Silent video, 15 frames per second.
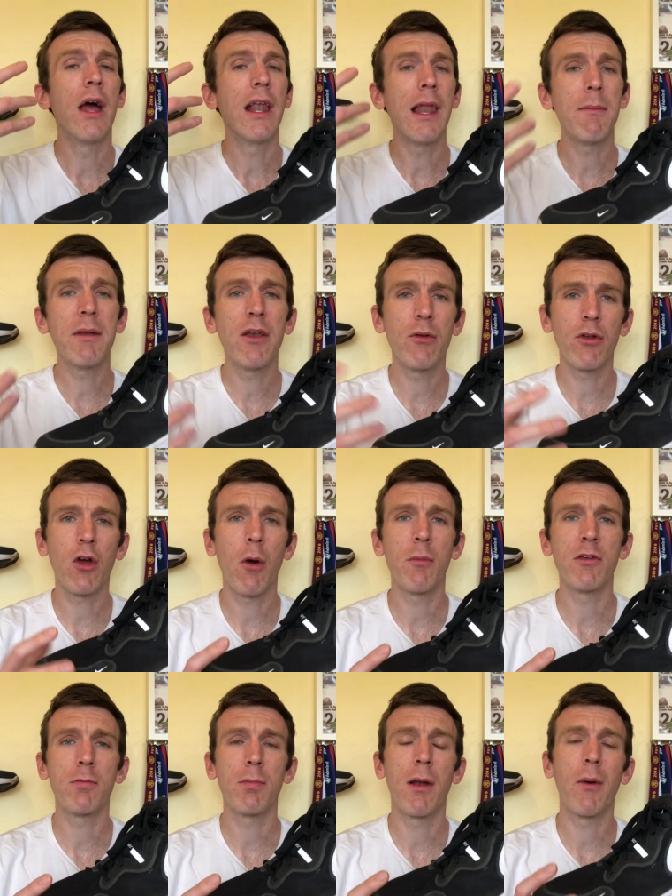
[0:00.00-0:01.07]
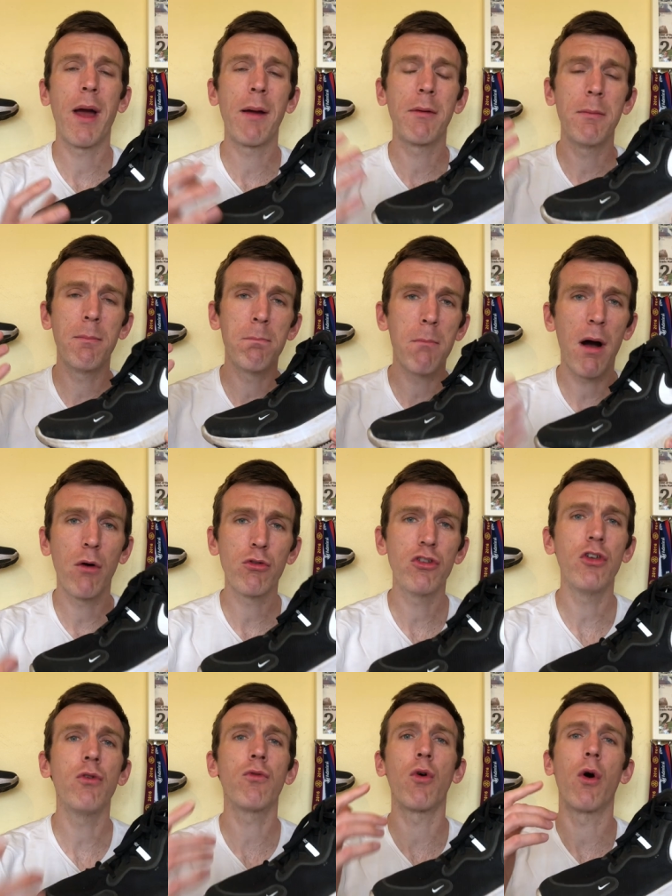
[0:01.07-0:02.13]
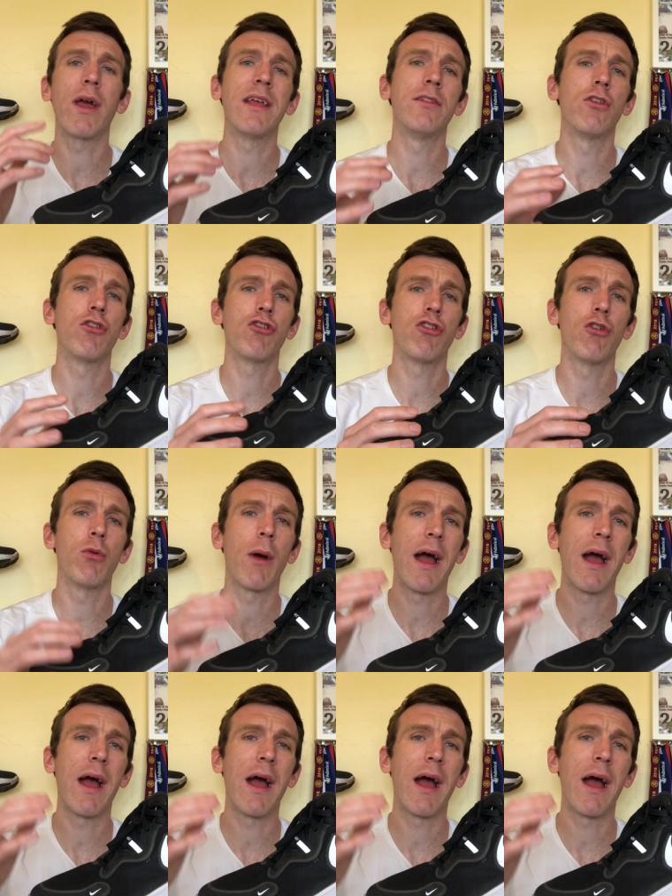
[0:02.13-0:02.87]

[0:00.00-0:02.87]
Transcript: Let me know in the comments below how many miles you've got in the shoe